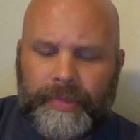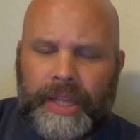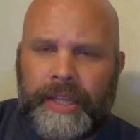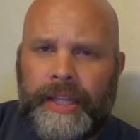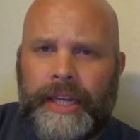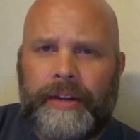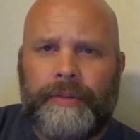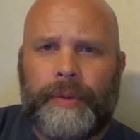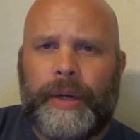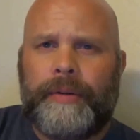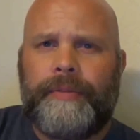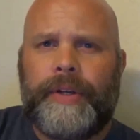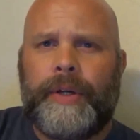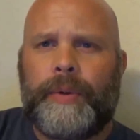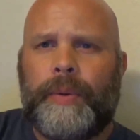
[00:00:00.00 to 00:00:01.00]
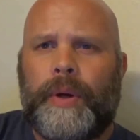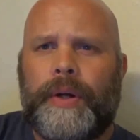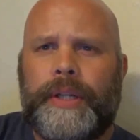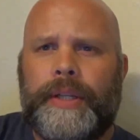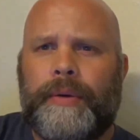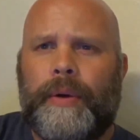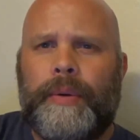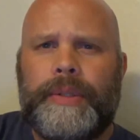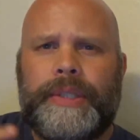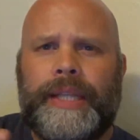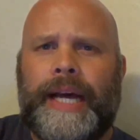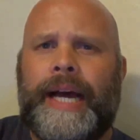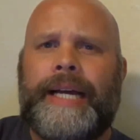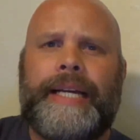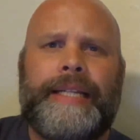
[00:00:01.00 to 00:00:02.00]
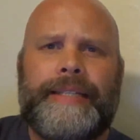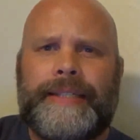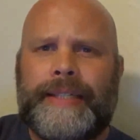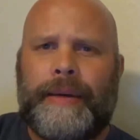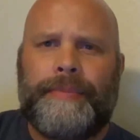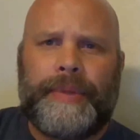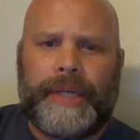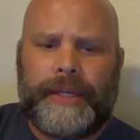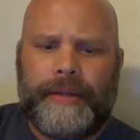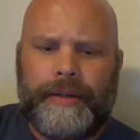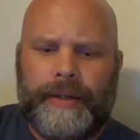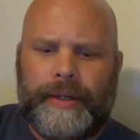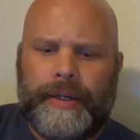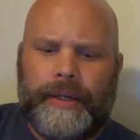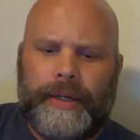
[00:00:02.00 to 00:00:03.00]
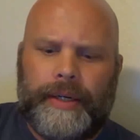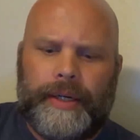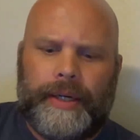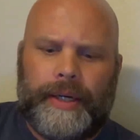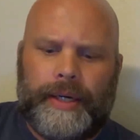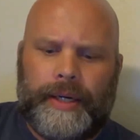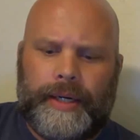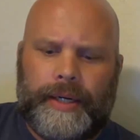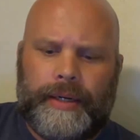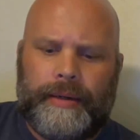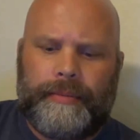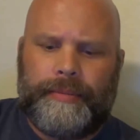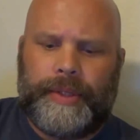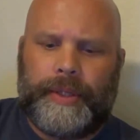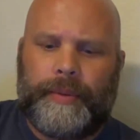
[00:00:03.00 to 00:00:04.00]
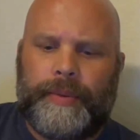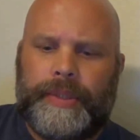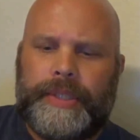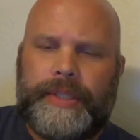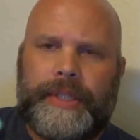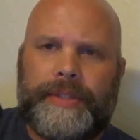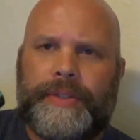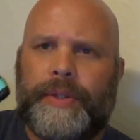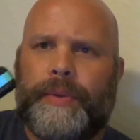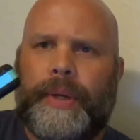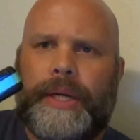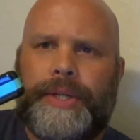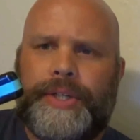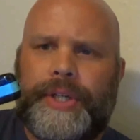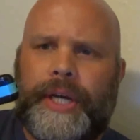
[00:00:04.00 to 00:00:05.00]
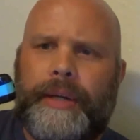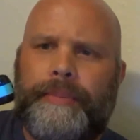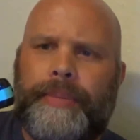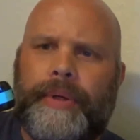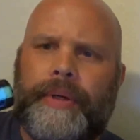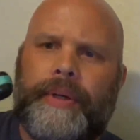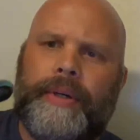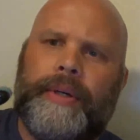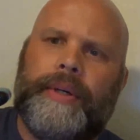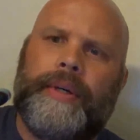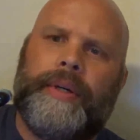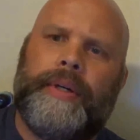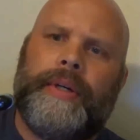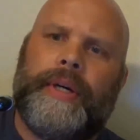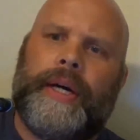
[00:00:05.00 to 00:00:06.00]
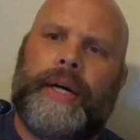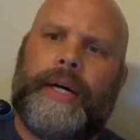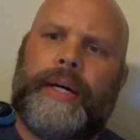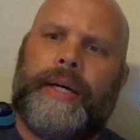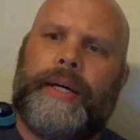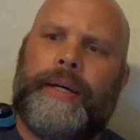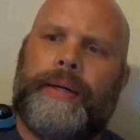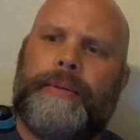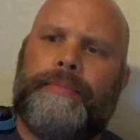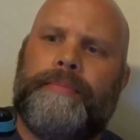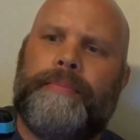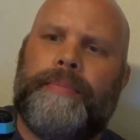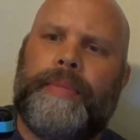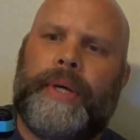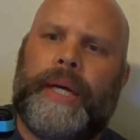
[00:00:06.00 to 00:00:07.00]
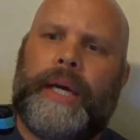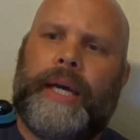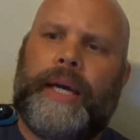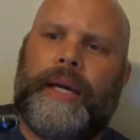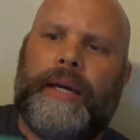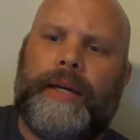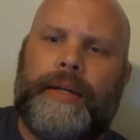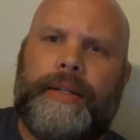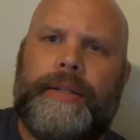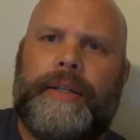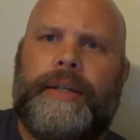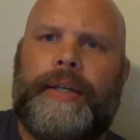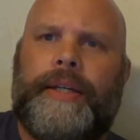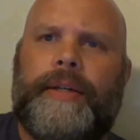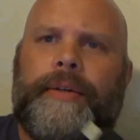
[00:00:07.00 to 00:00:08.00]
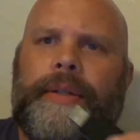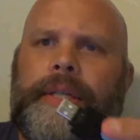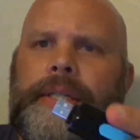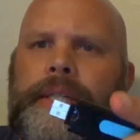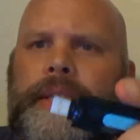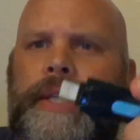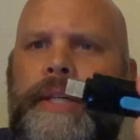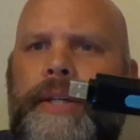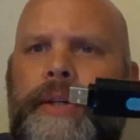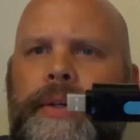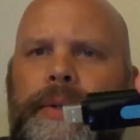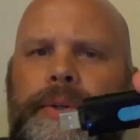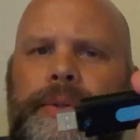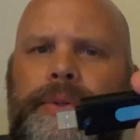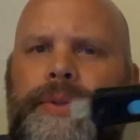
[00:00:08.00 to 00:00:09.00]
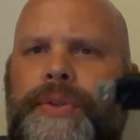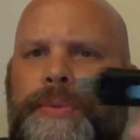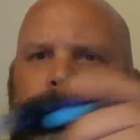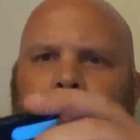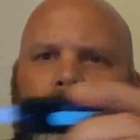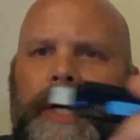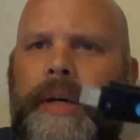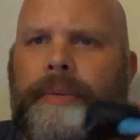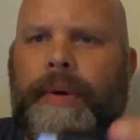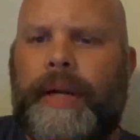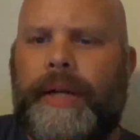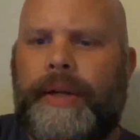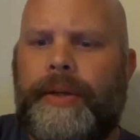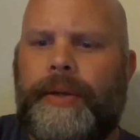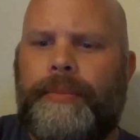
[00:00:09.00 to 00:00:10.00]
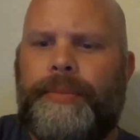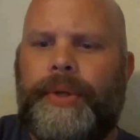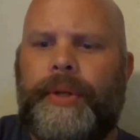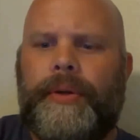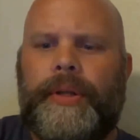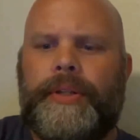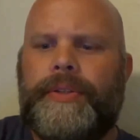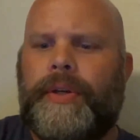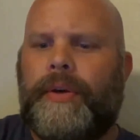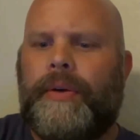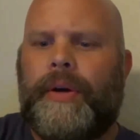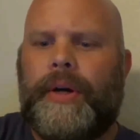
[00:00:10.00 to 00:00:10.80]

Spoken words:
that have great video quality. They're always lacking something. With this has the great shape. Easy to use. You plug it right into your computer. That's all